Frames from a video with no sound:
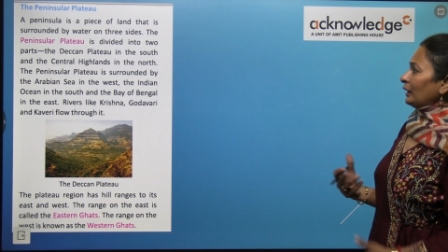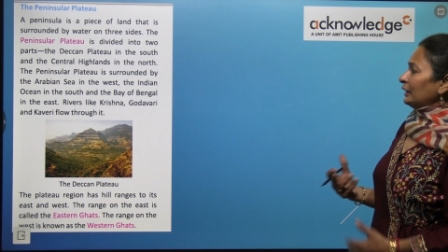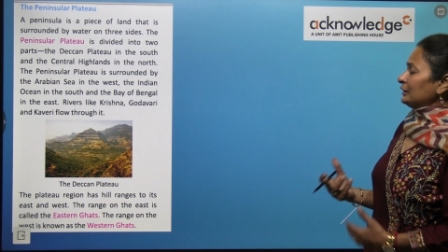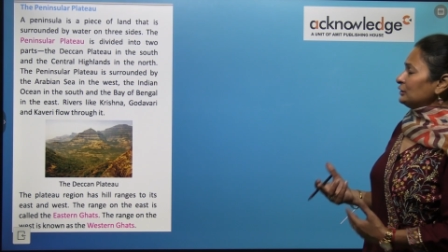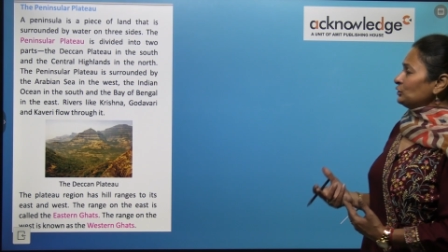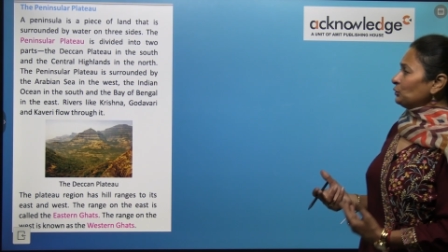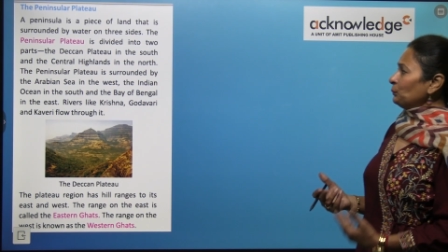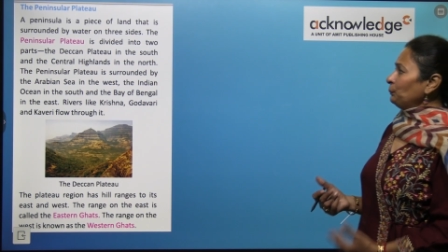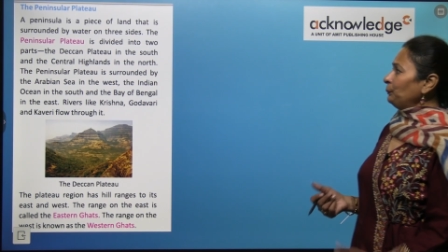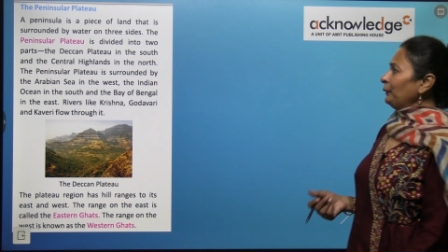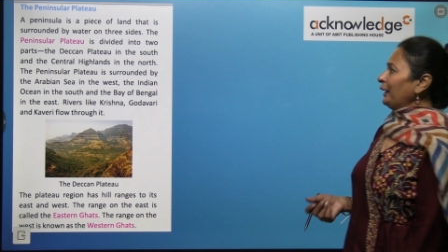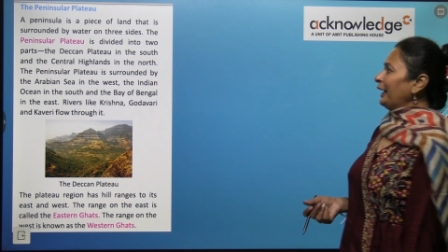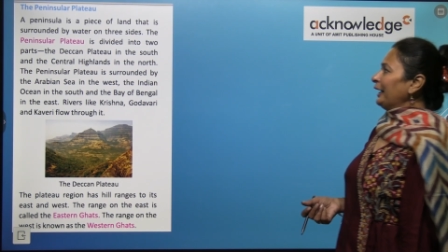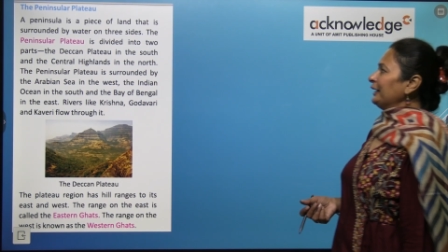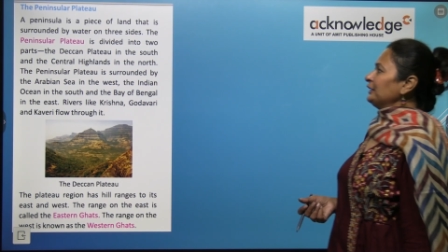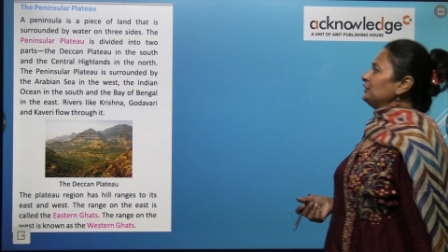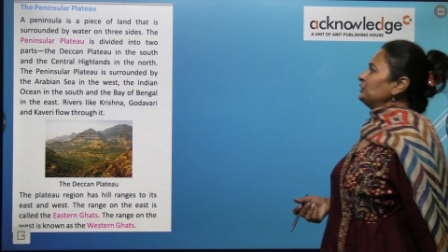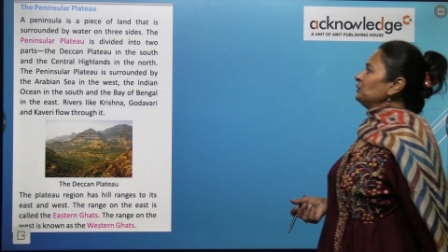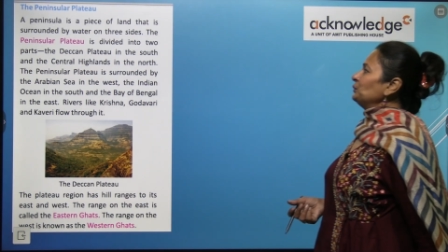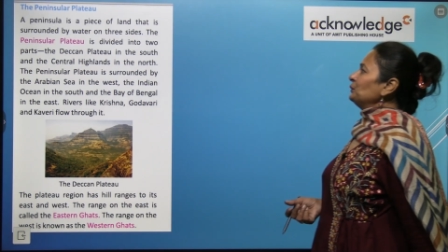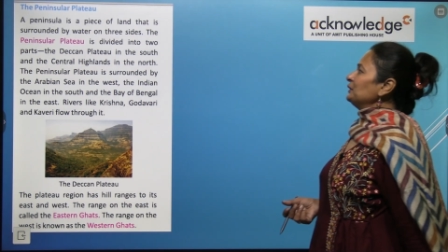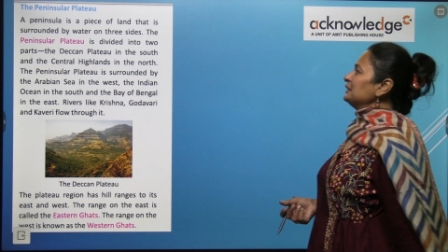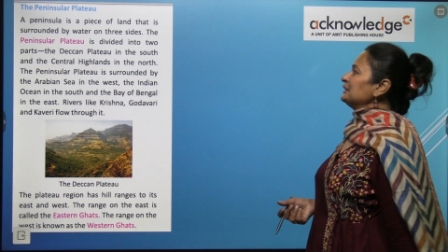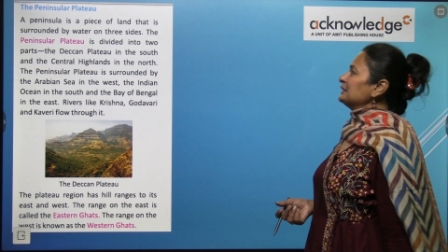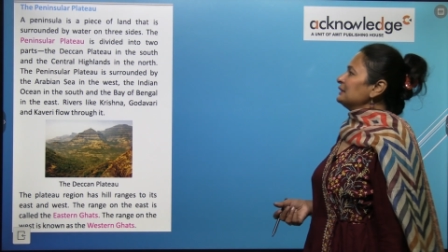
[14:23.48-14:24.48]
So
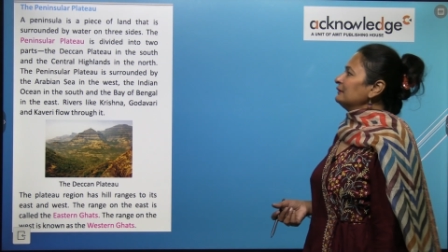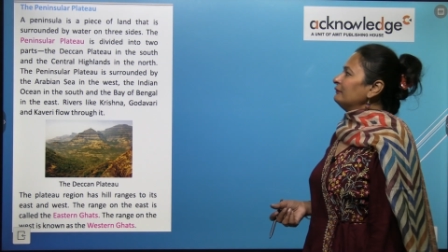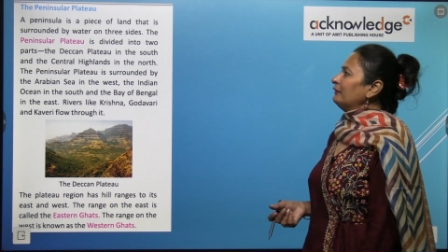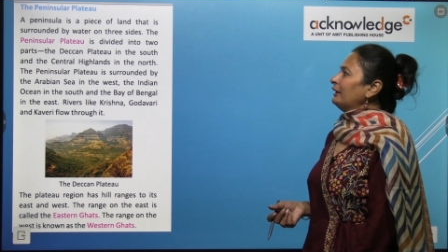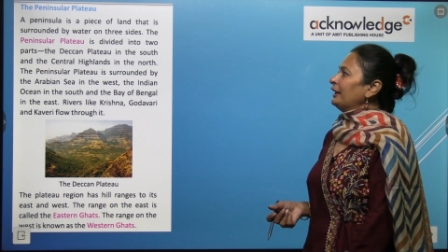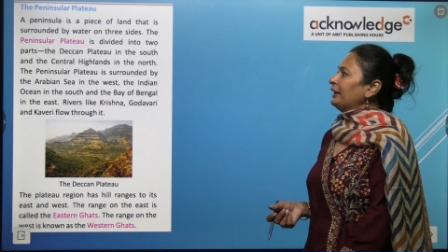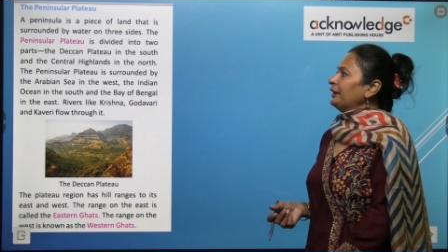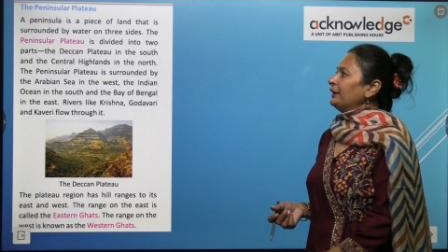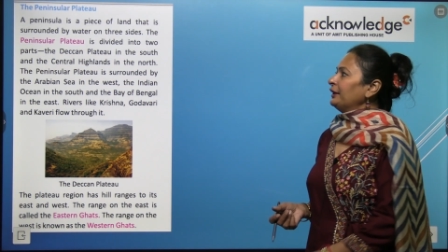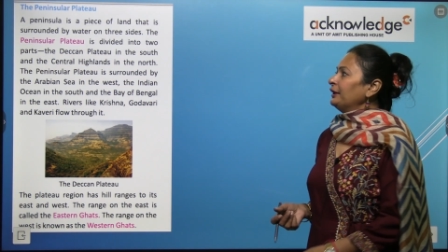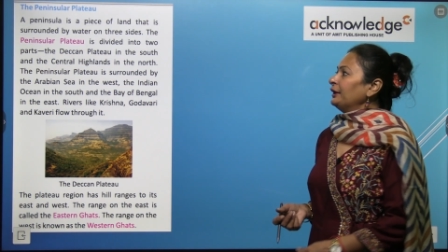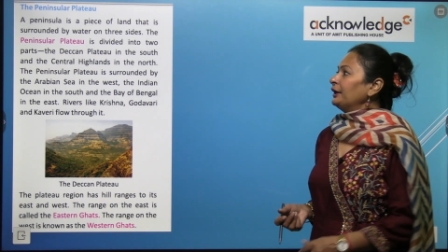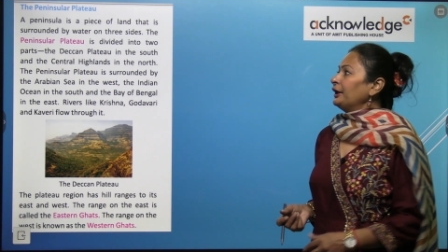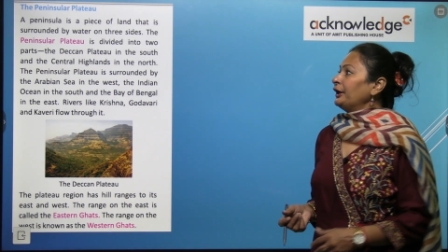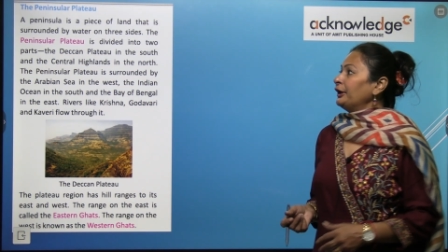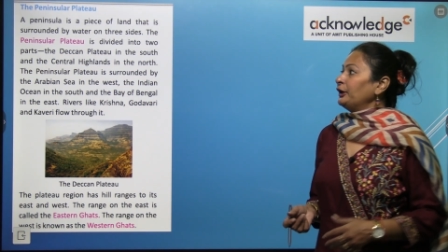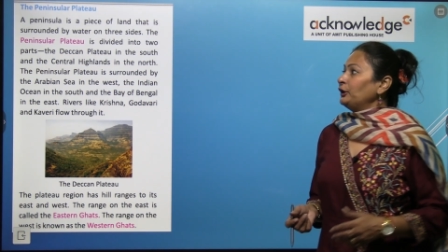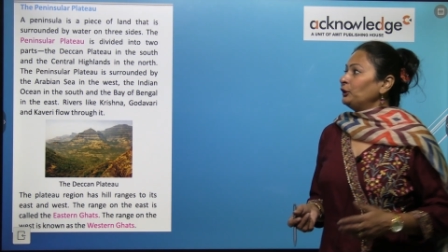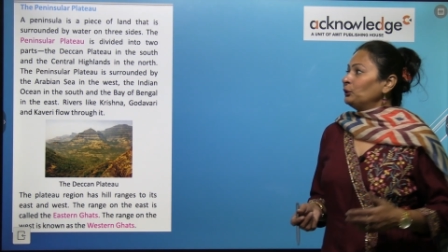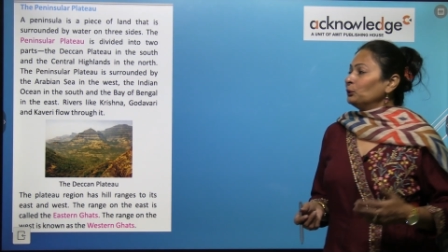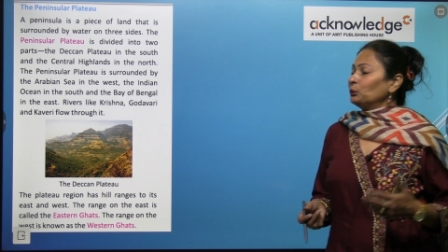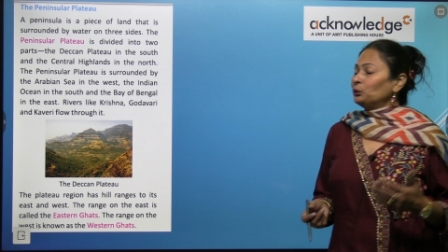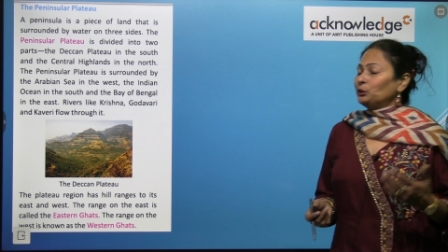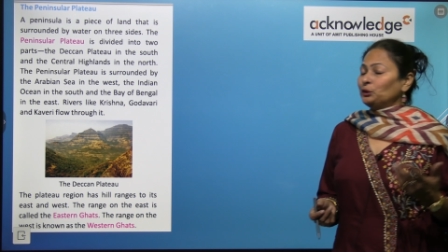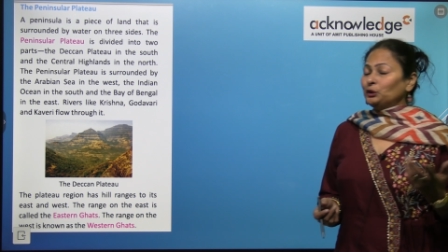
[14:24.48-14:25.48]
plateau is divided
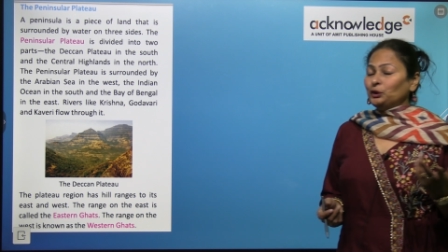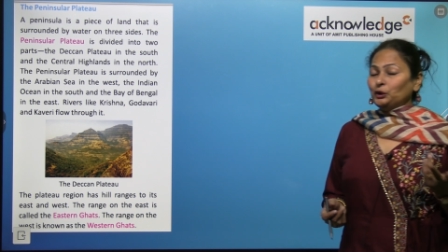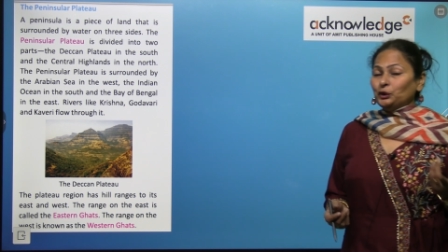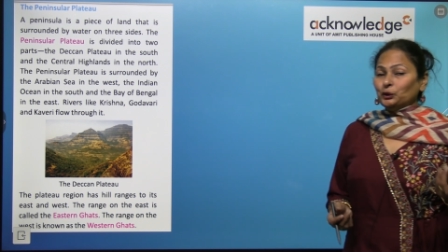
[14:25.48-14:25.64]
into